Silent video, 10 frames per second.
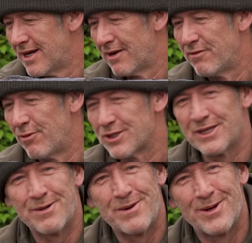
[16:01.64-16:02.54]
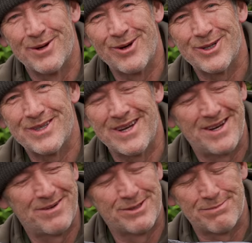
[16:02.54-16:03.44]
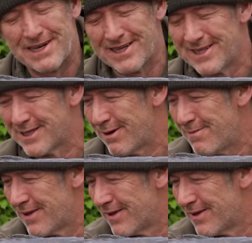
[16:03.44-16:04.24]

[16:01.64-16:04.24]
Unfortunately, the one I lost was bigger than this one.